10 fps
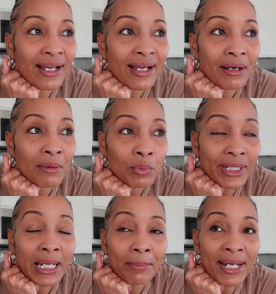
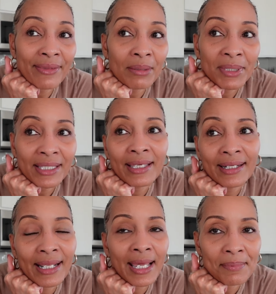Would I buy them
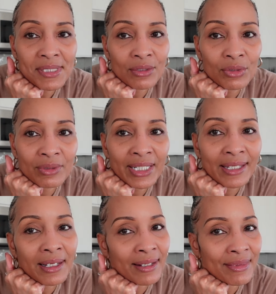again?
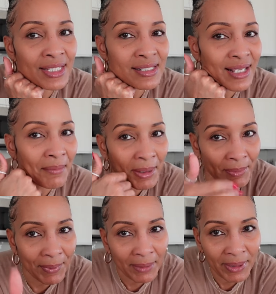Absolutely. And this time I
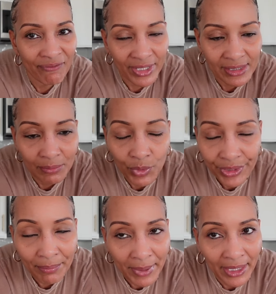would probably fix them
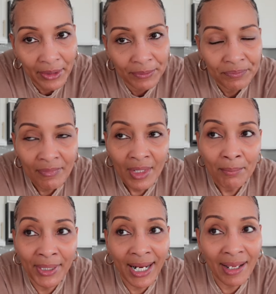with a meal.
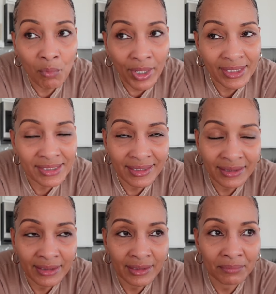But I wanted to
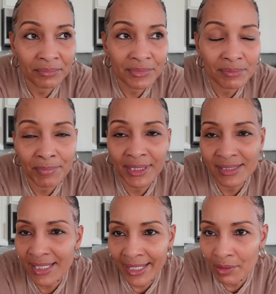cook them
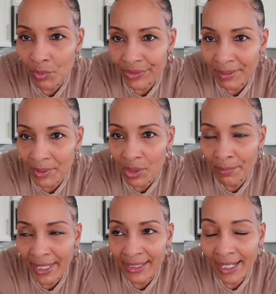because I didn't want them to go
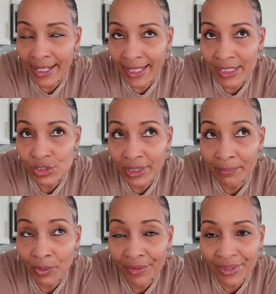bad. I had actually
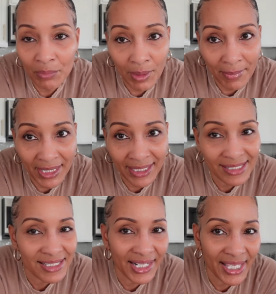brought them on
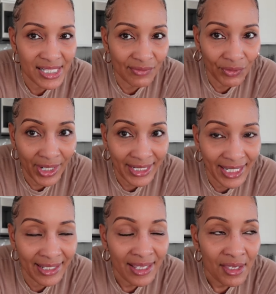Monday. Today is
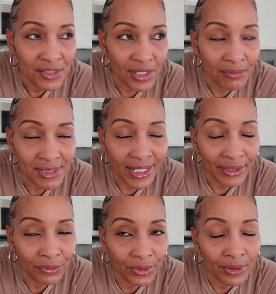Friday. So I was
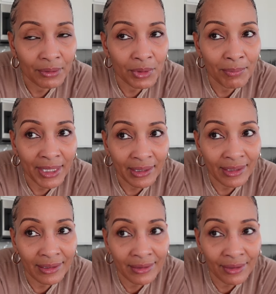like, girl, you better
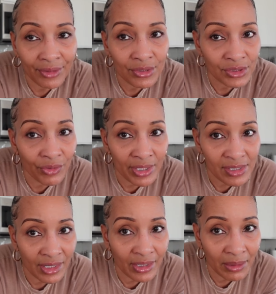cook those or
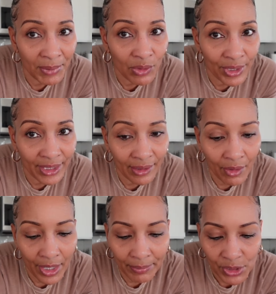else they're going to be going in the
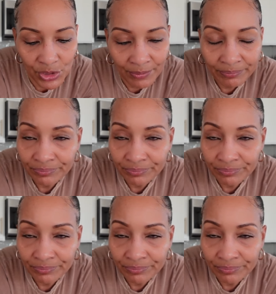garbage.